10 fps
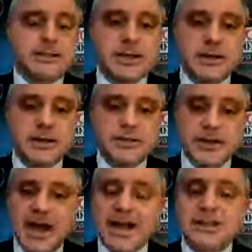So, Governor,
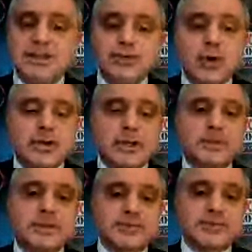I strongly
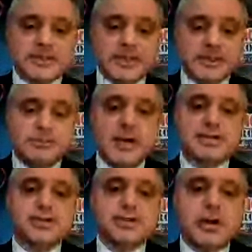believe this that the
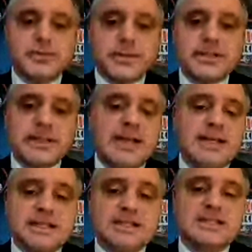measure of an
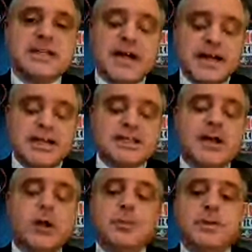enlightened society is
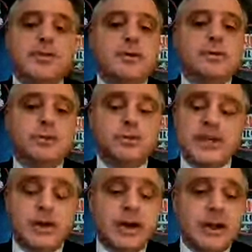helping those who
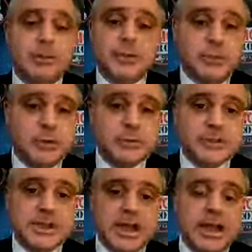need our help the
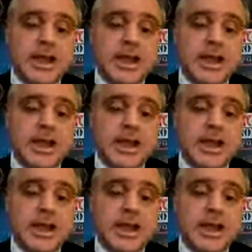most.